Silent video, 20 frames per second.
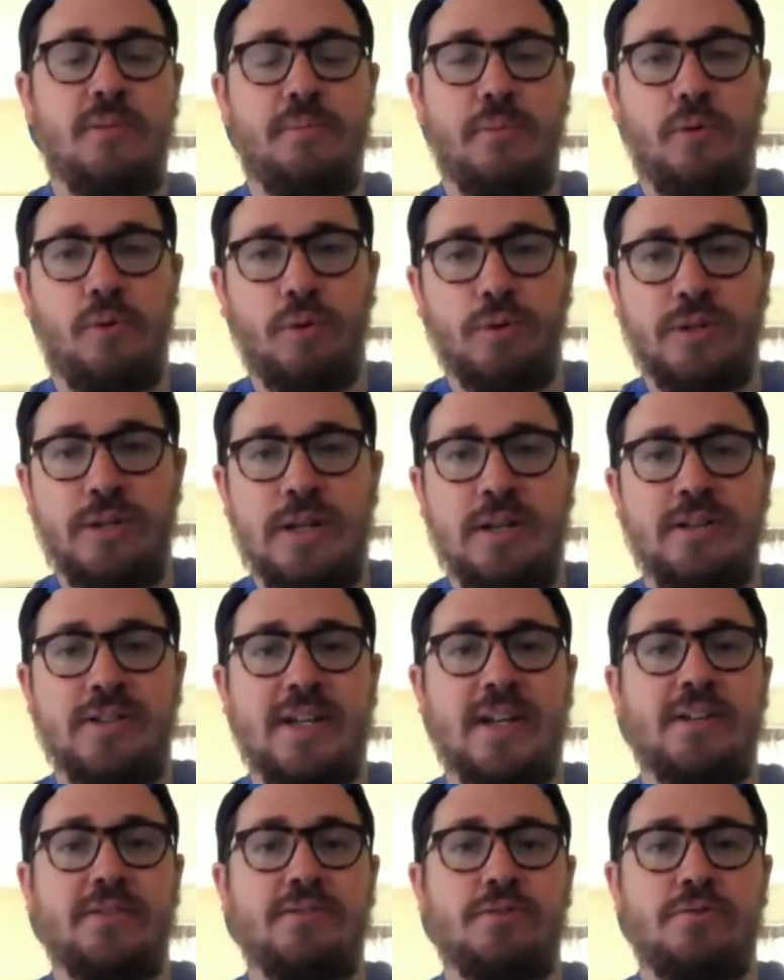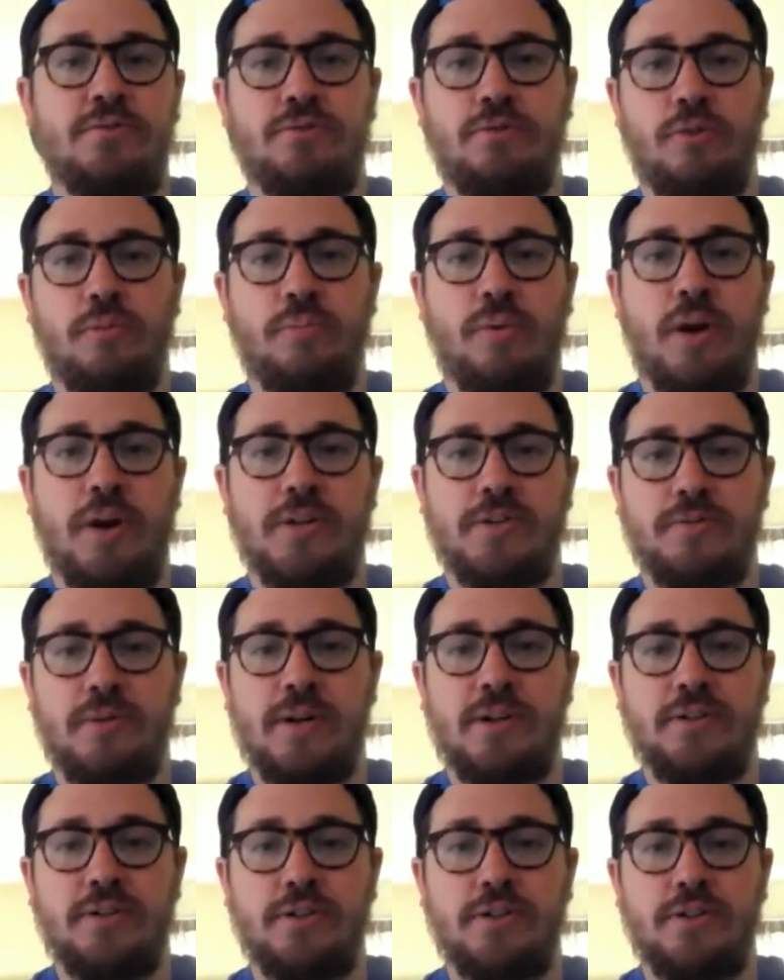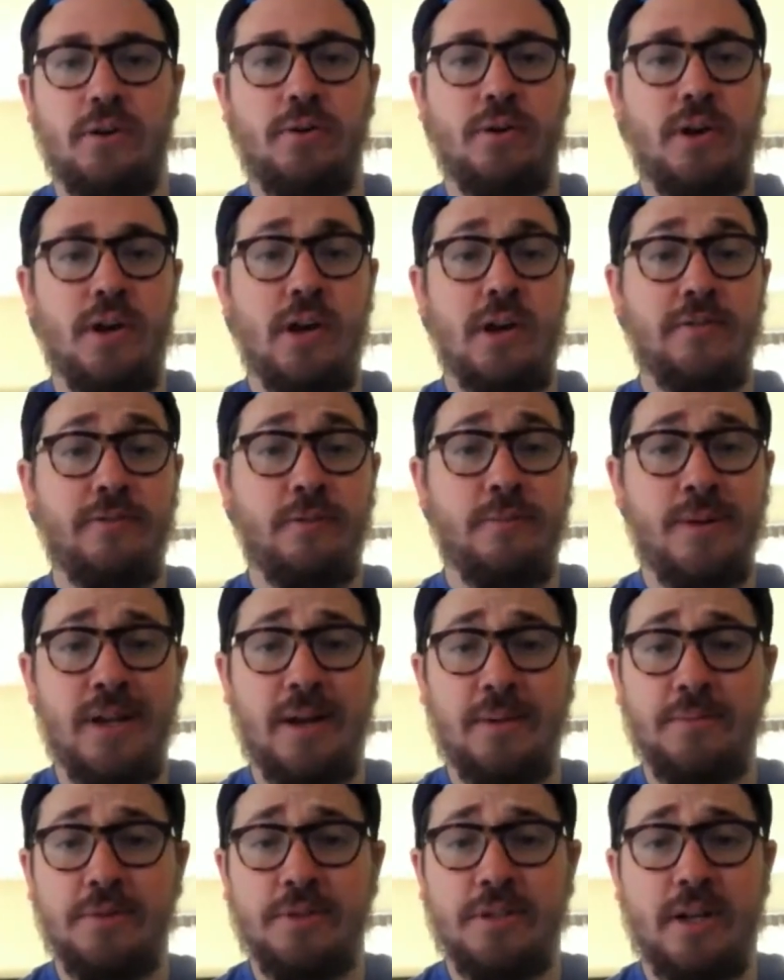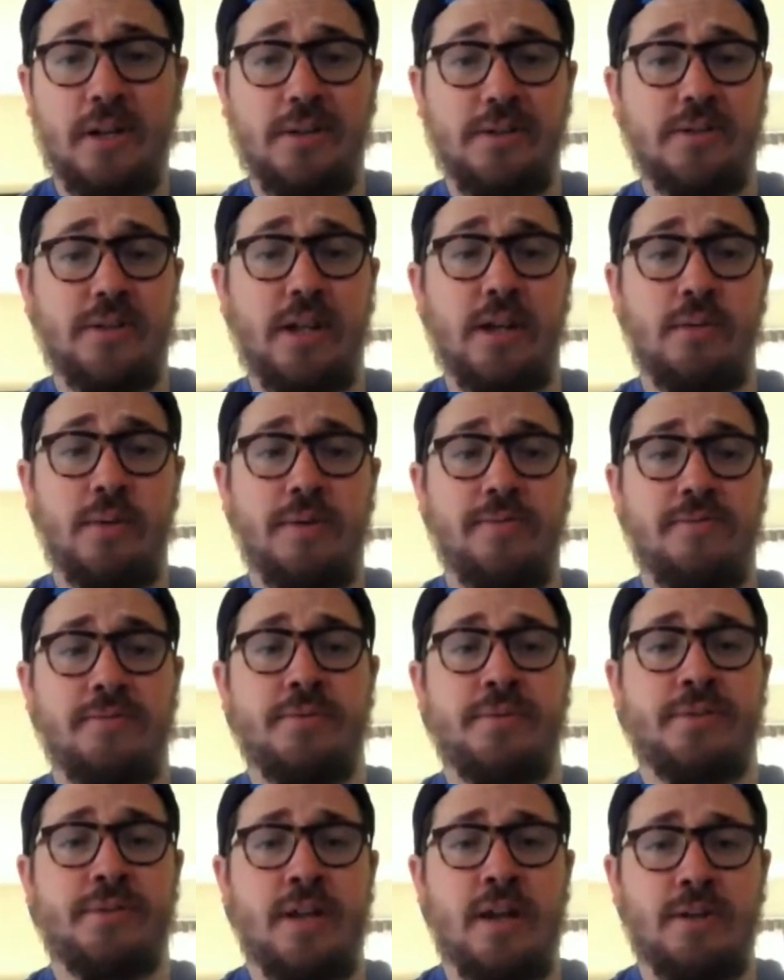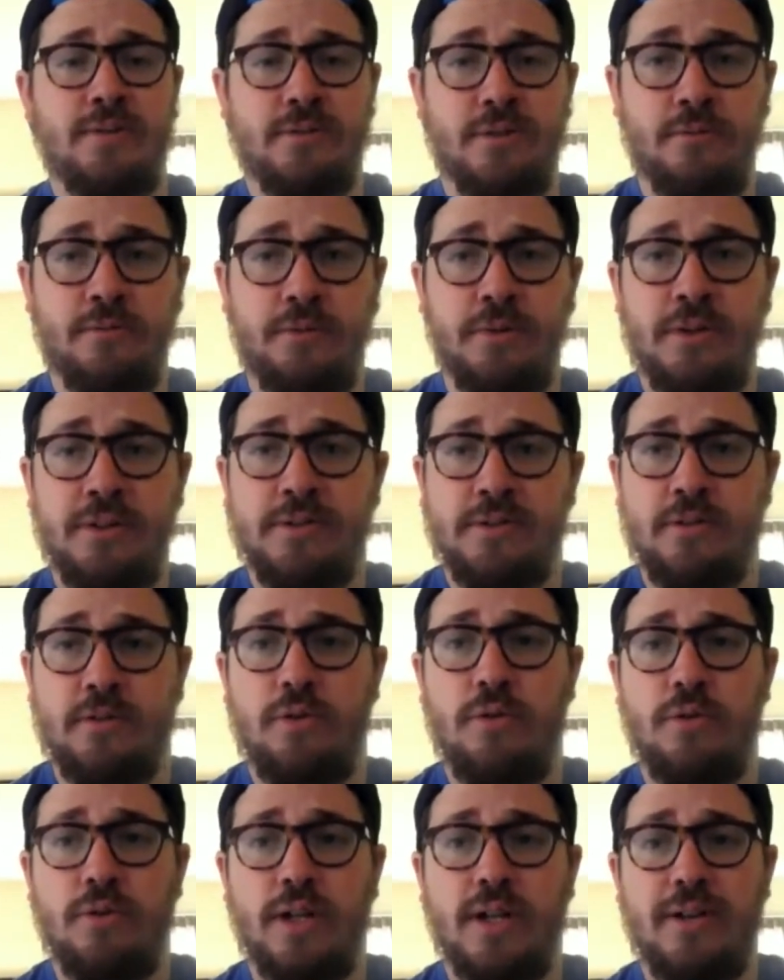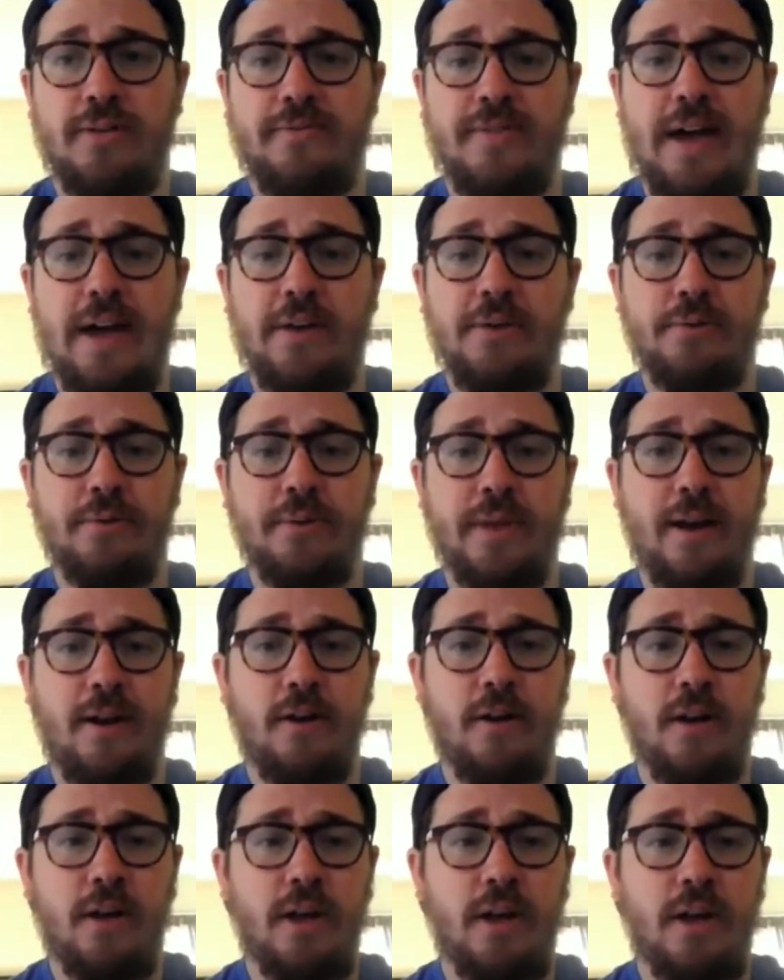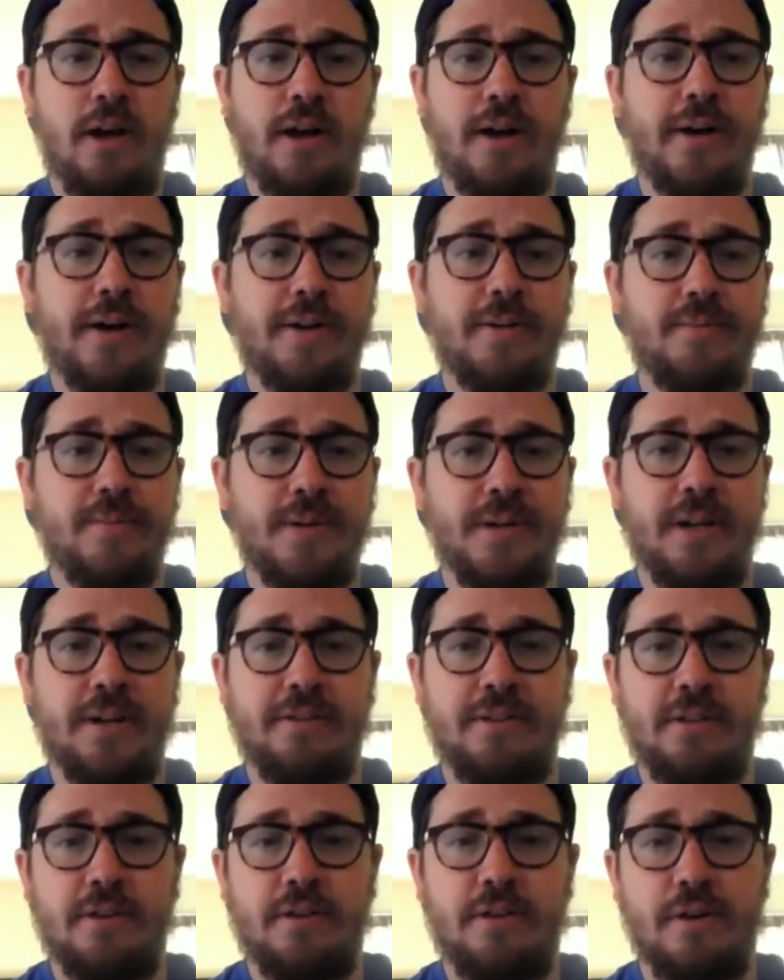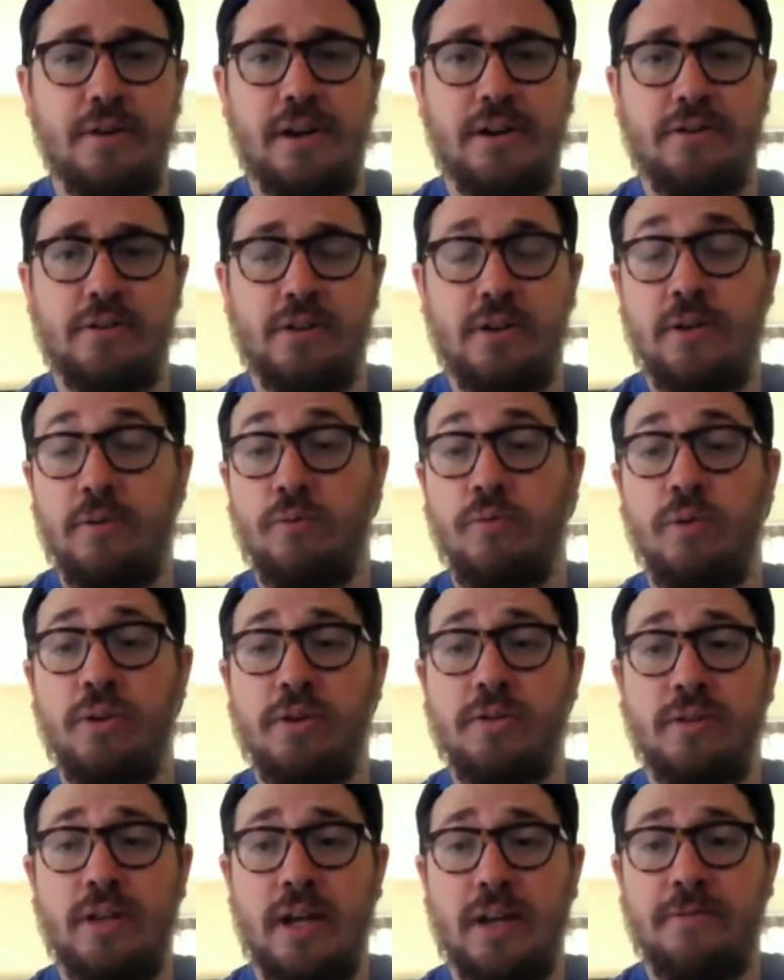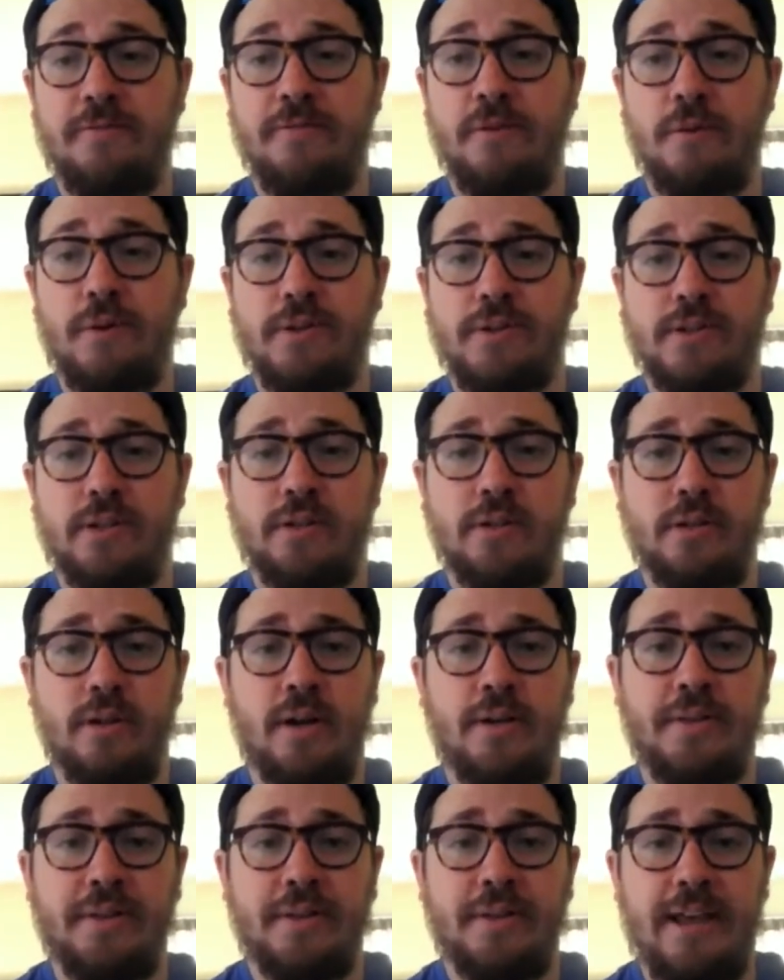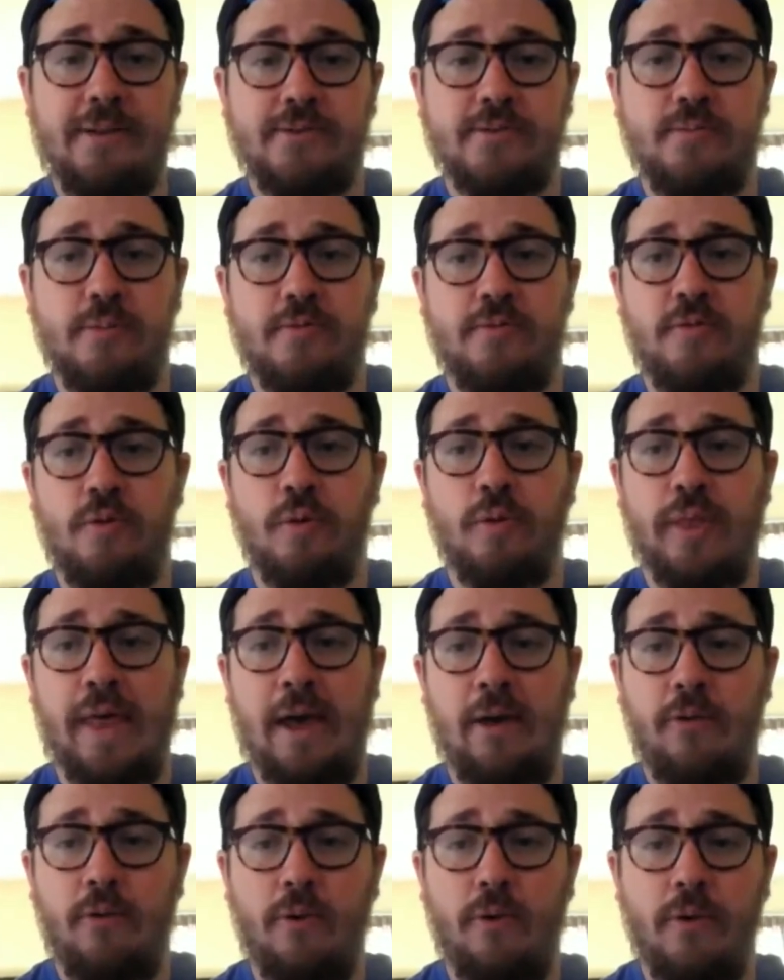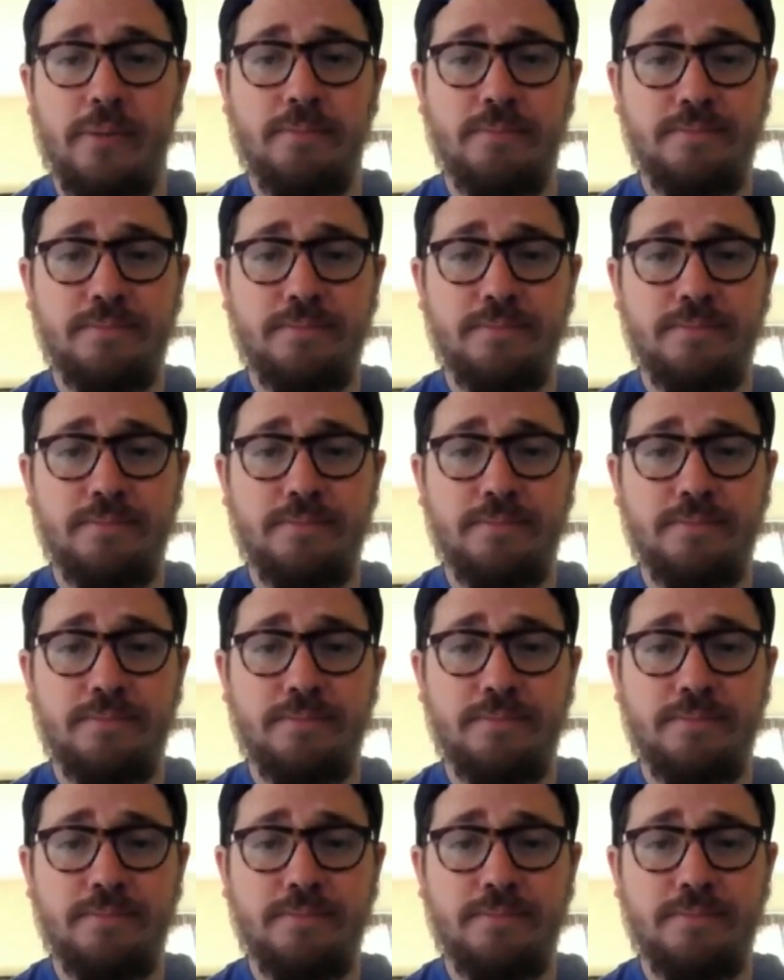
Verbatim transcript: Ortiz at his usual price range. So for me, I'm just kind of staying away from the Sox. There really isn't a whole lot of value there. Um, and I think you can, can really kind of focus on the, on the games before that one.